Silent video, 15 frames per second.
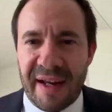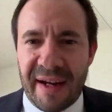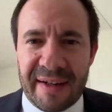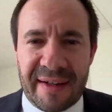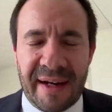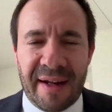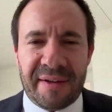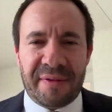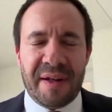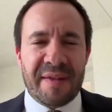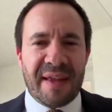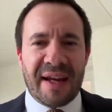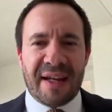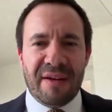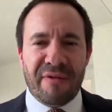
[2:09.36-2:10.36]
Dank, Catherine.
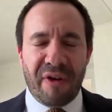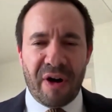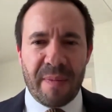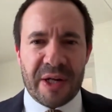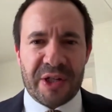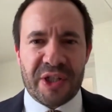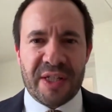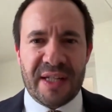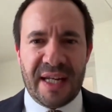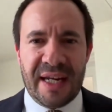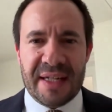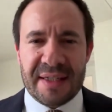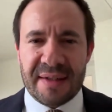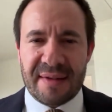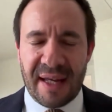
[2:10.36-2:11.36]
Thank you very much
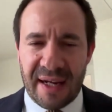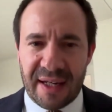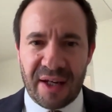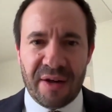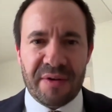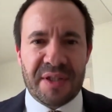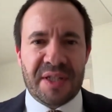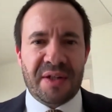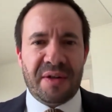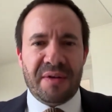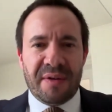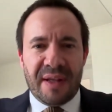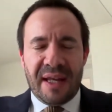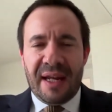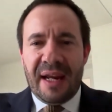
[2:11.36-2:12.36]
indeed. And thank you to
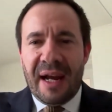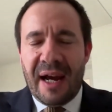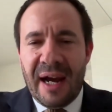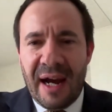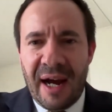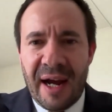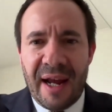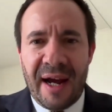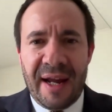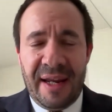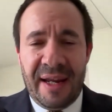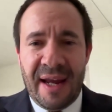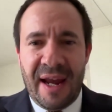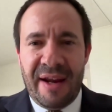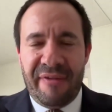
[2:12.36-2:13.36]
the uh, I I
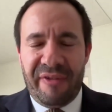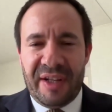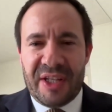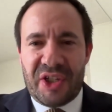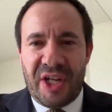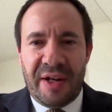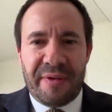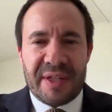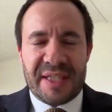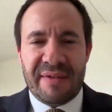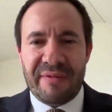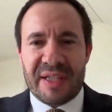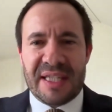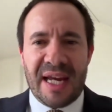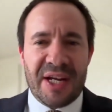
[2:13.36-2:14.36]
E A for this generous
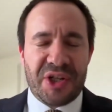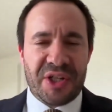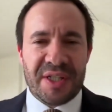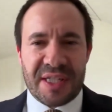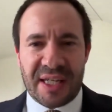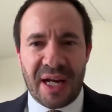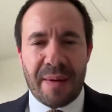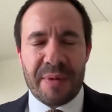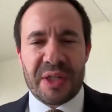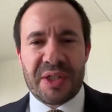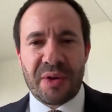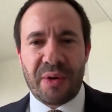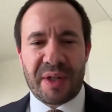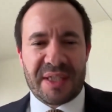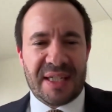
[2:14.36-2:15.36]
invitation to come and
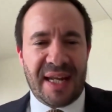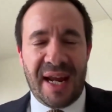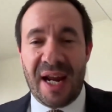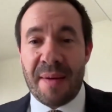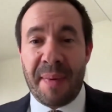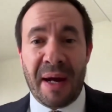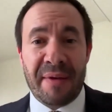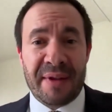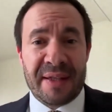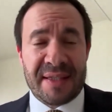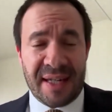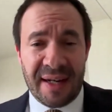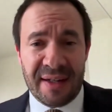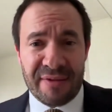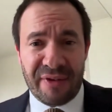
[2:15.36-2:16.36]
talk today about the
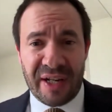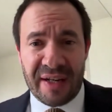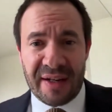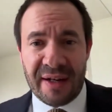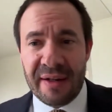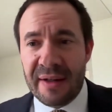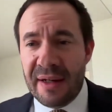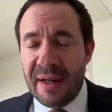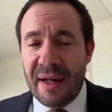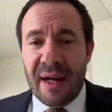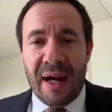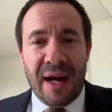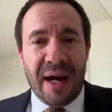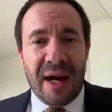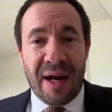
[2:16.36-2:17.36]
Zeitenwende,
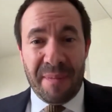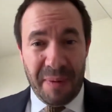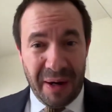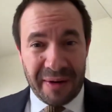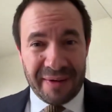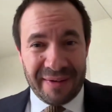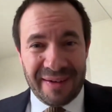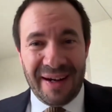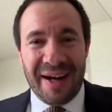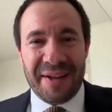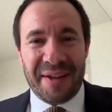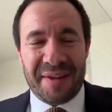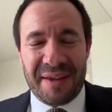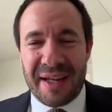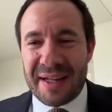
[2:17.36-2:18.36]
uh, among
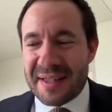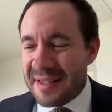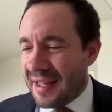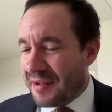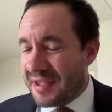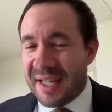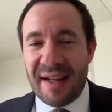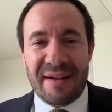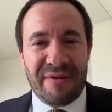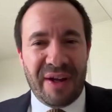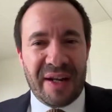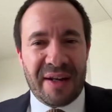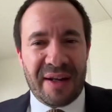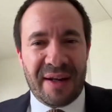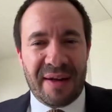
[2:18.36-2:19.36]
other things. Now,
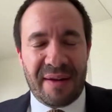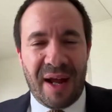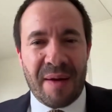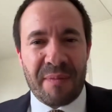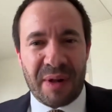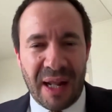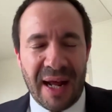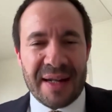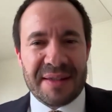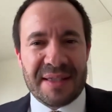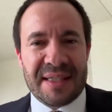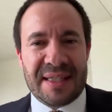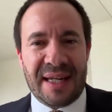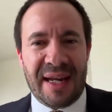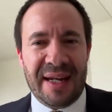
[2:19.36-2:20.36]
Zeitenwende, I'm glad to
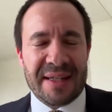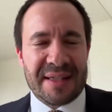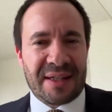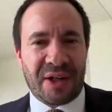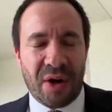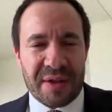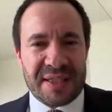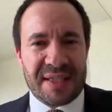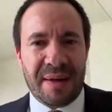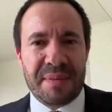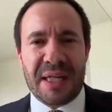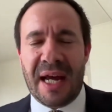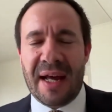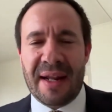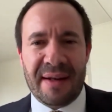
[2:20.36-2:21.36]
say, is a
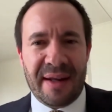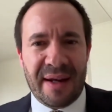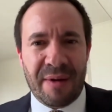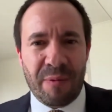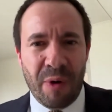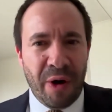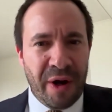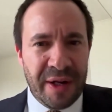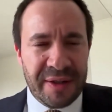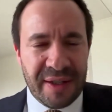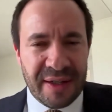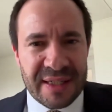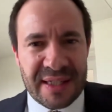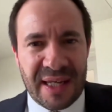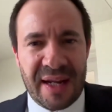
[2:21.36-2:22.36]
concept and a word
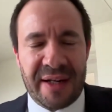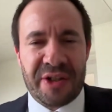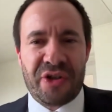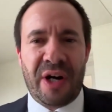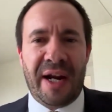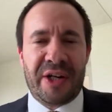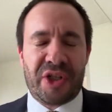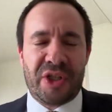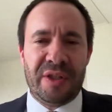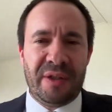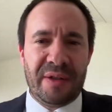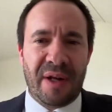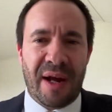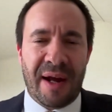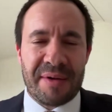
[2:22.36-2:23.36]
that is gaining
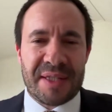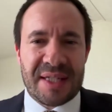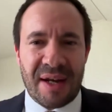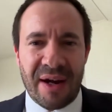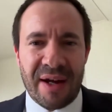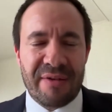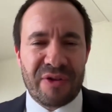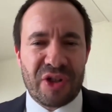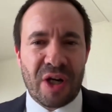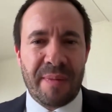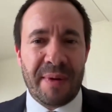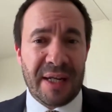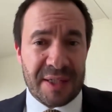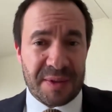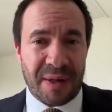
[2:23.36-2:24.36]
traction outside of
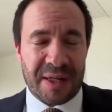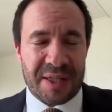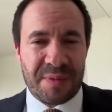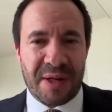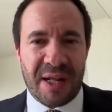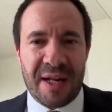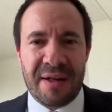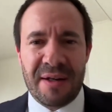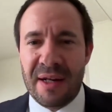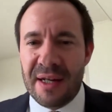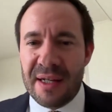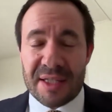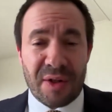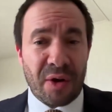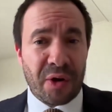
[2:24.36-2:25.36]
Germany as well as within.
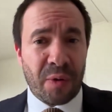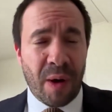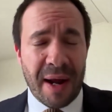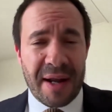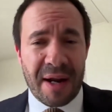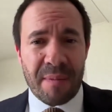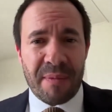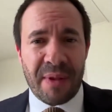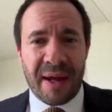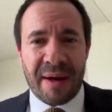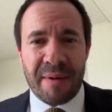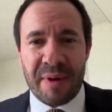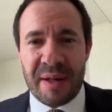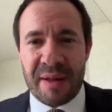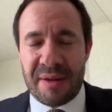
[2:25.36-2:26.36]
It's not quite up there
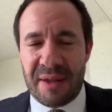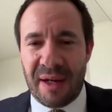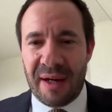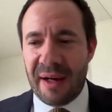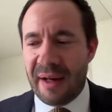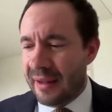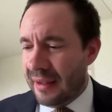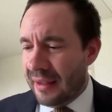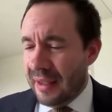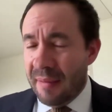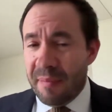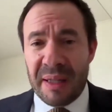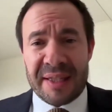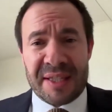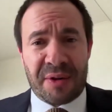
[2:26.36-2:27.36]
with uh,
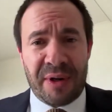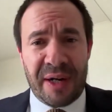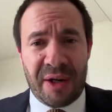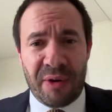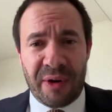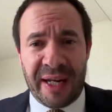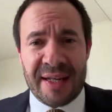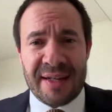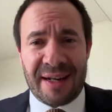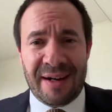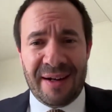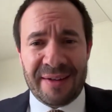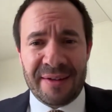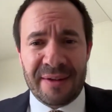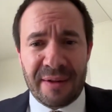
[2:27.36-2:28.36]
Blitzkrieg or
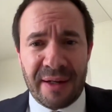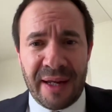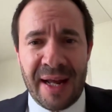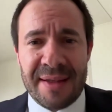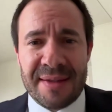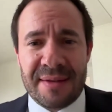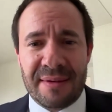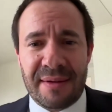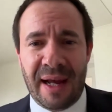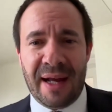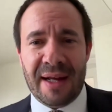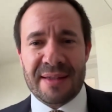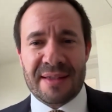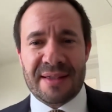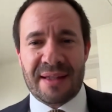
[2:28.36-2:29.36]
kindergarten yet
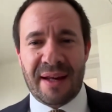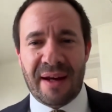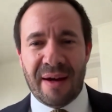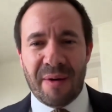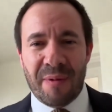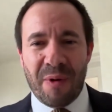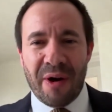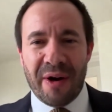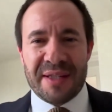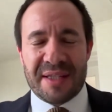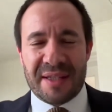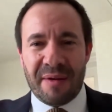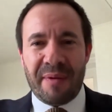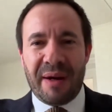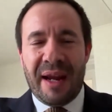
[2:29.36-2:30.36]
as uh, words
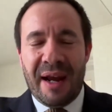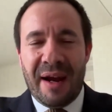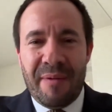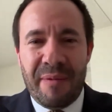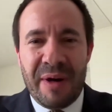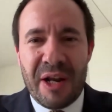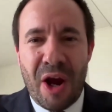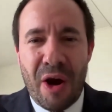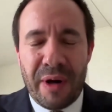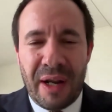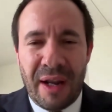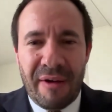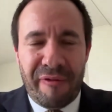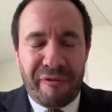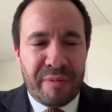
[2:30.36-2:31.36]
that we, uh, we know and
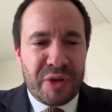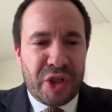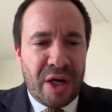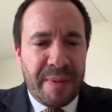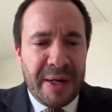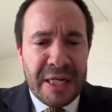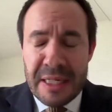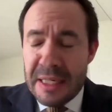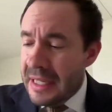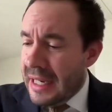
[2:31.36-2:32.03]
love from German.